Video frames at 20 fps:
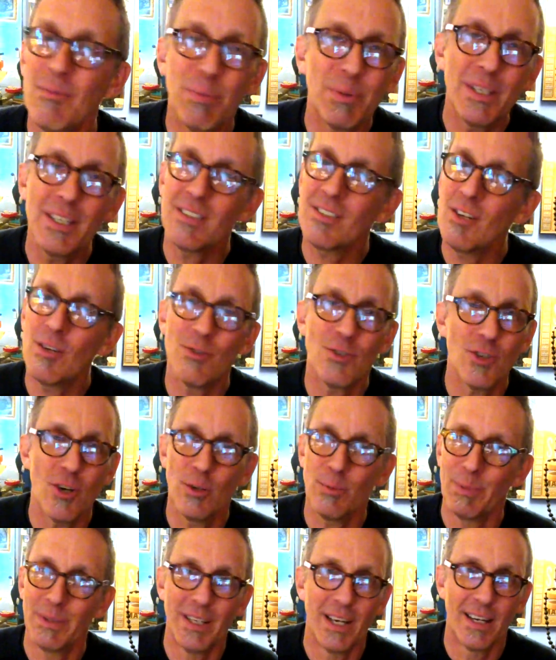please, no
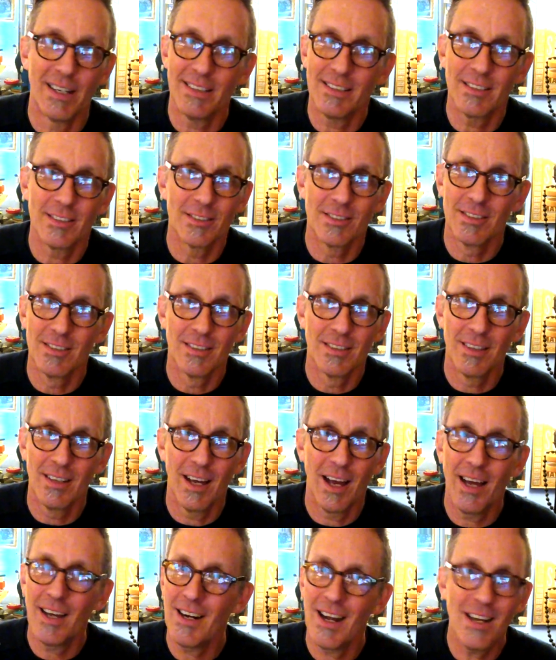joke bidets.
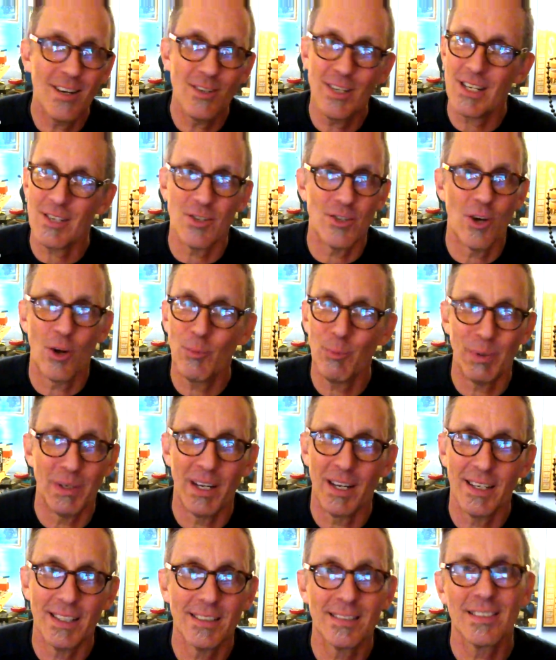I don't need joke
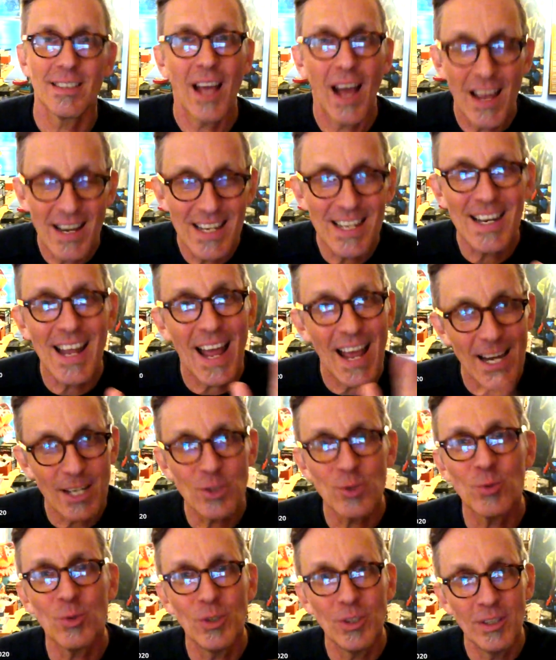bidets. I need
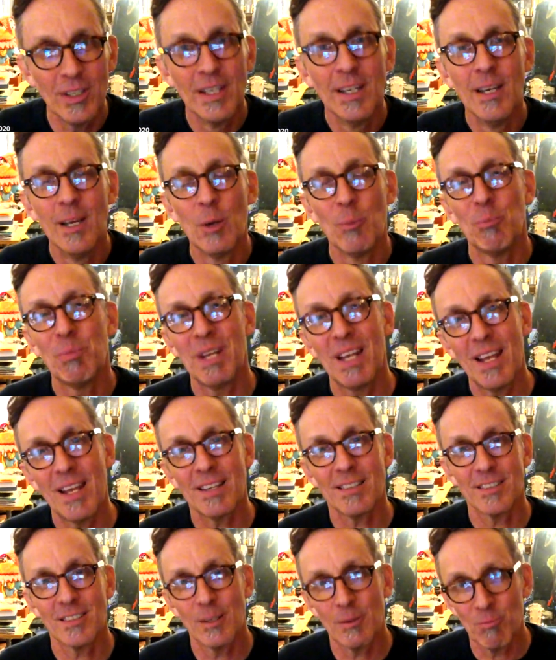actual
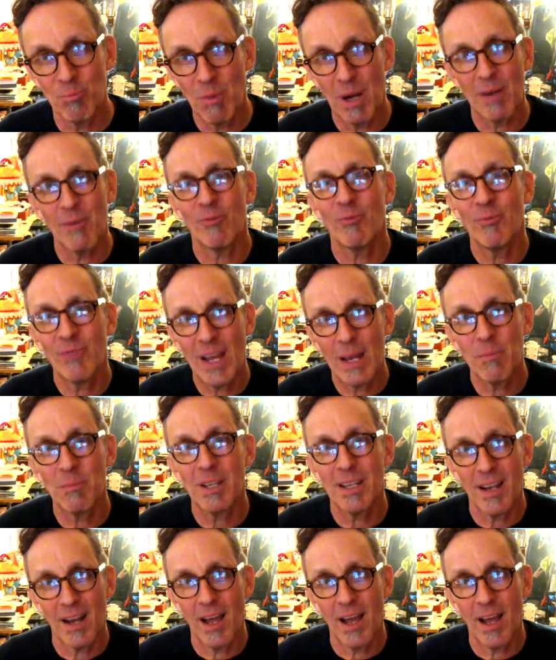bidets that my family and